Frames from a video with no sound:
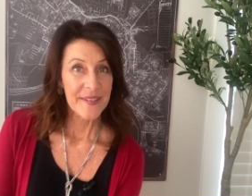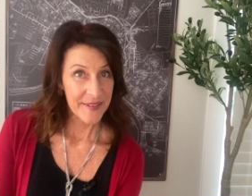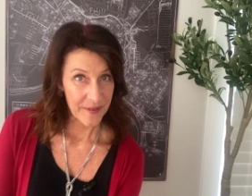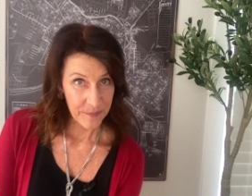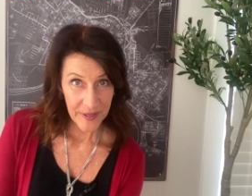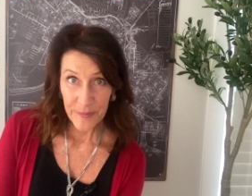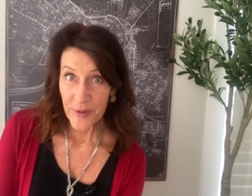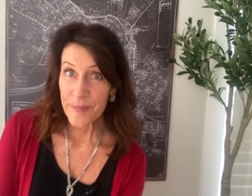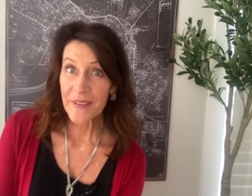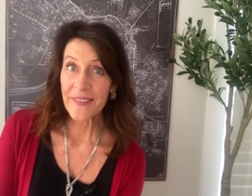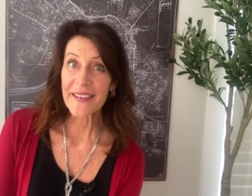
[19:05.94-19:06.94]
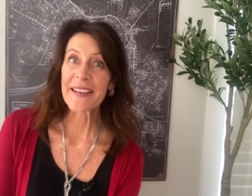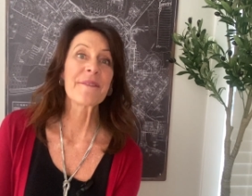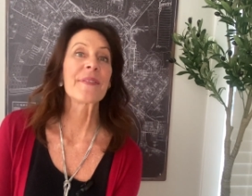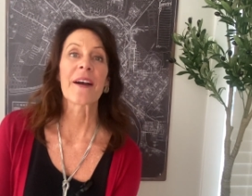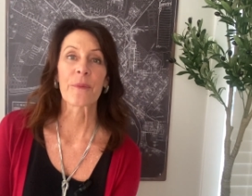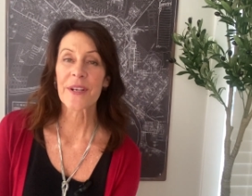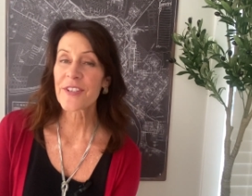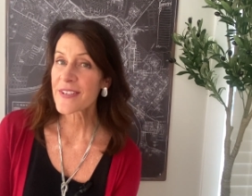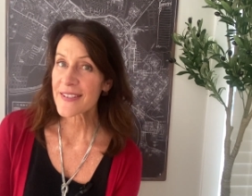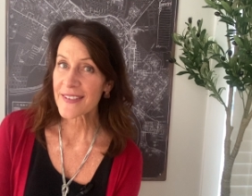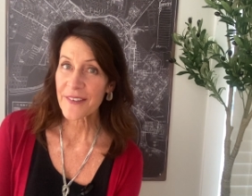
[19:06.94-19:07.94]
Some people believe that we
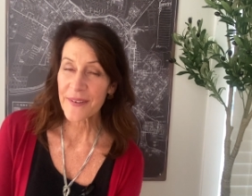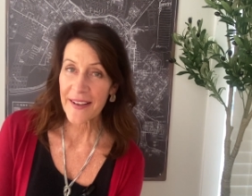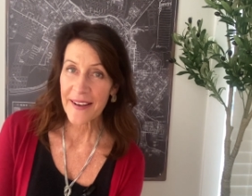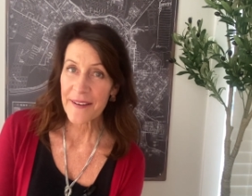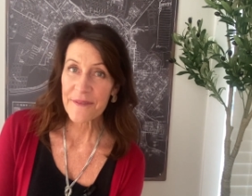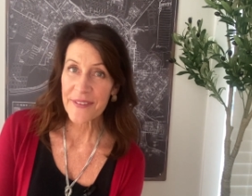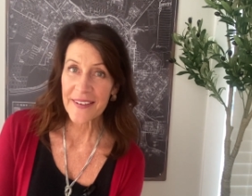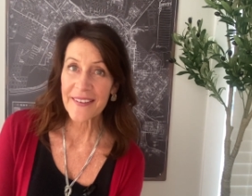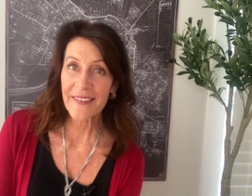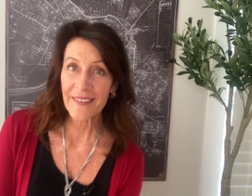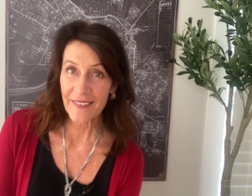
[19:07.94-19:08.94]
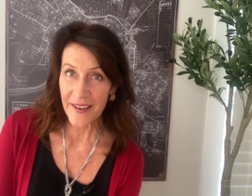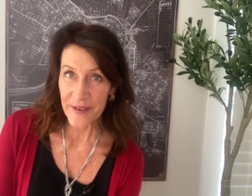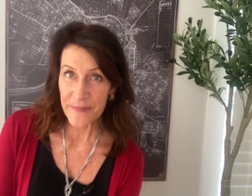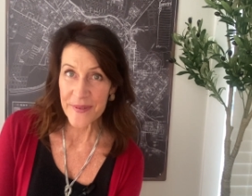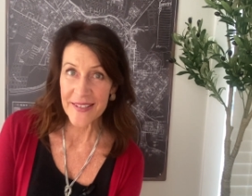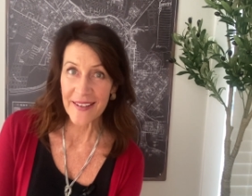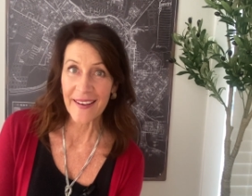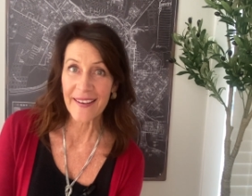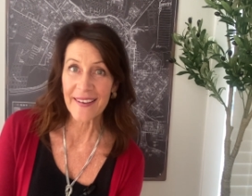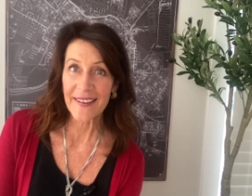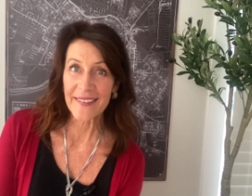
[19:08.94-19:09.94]
just don't have the clubs
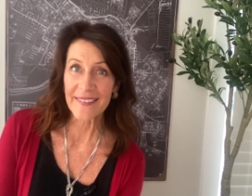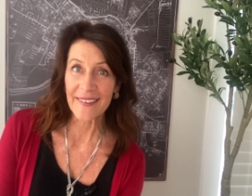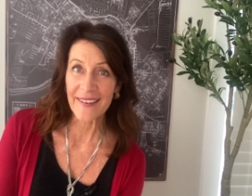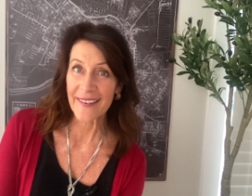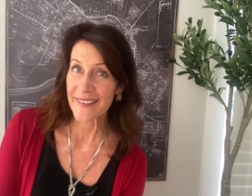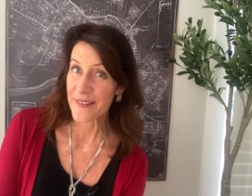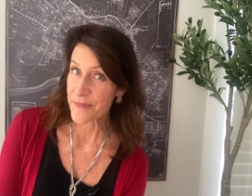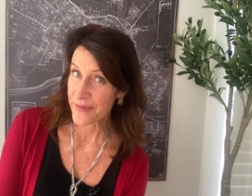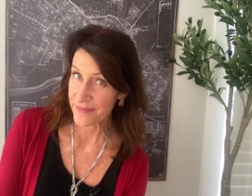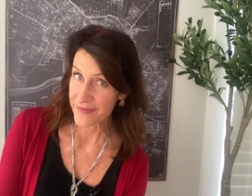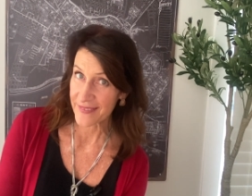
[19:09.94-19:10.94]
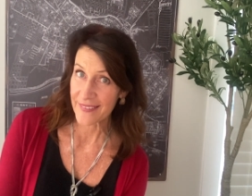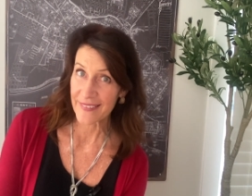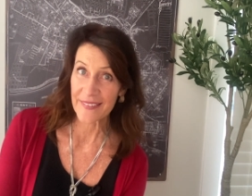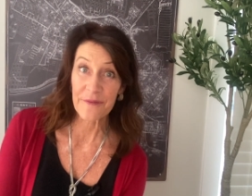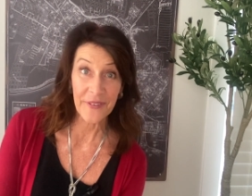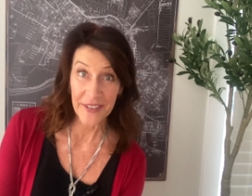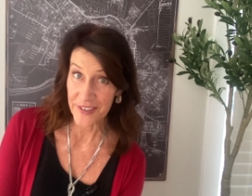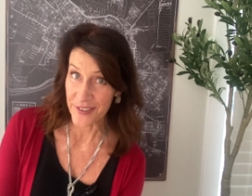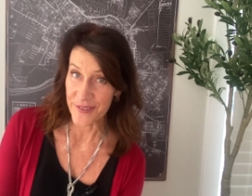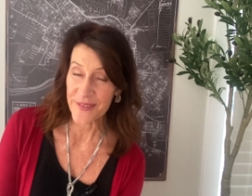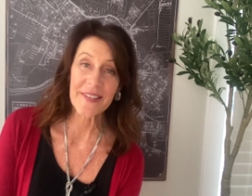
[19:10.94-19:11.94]
and
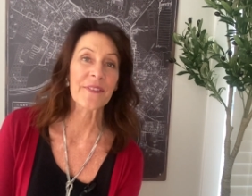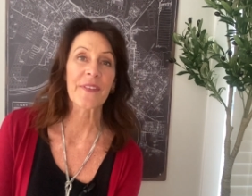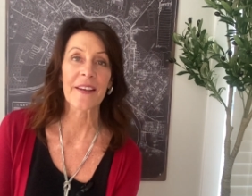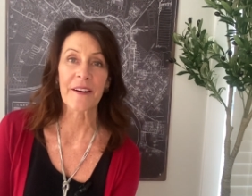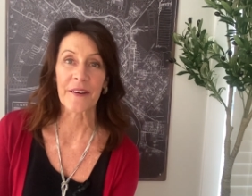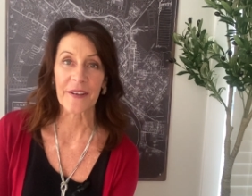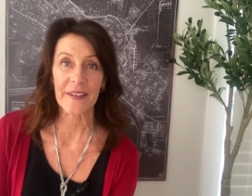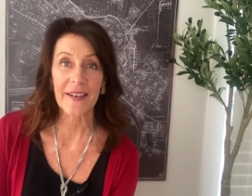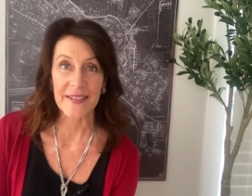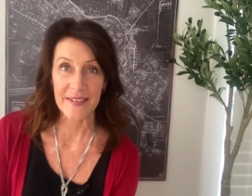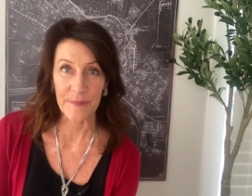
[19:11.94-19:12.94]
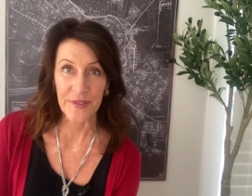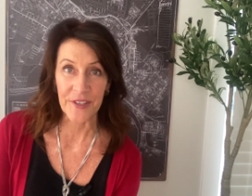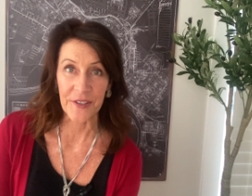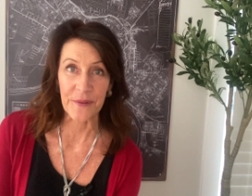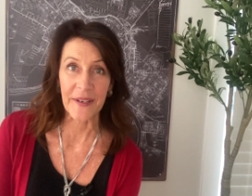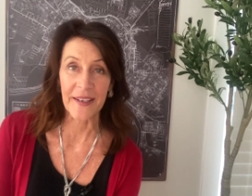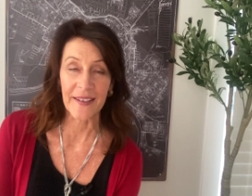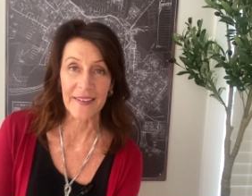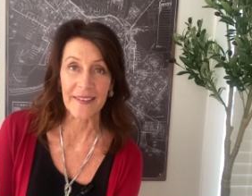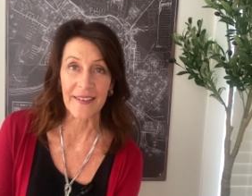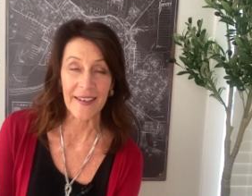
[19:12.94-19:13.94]
venues that they are accustomed to,
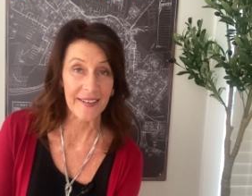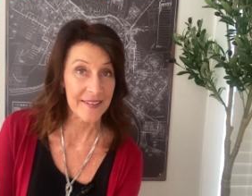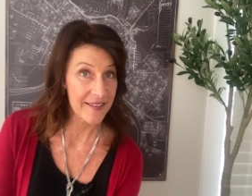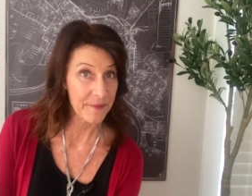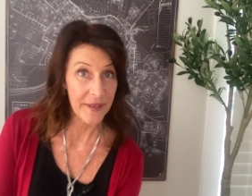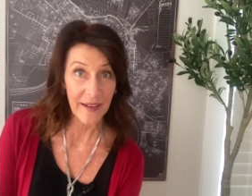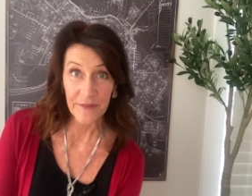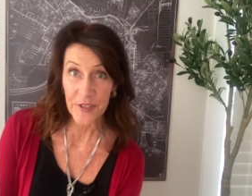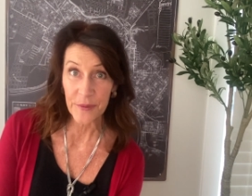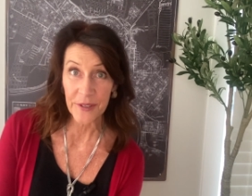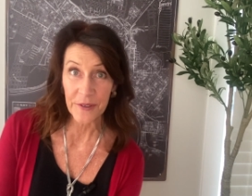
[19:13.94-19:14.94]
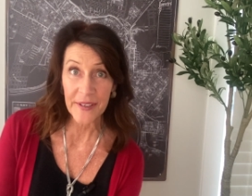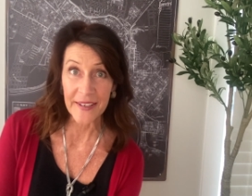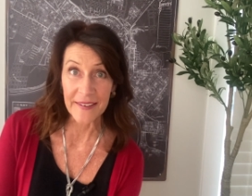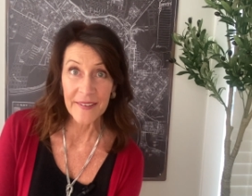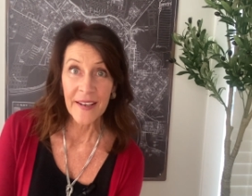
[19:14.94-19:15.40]
and I guess I would have to agree.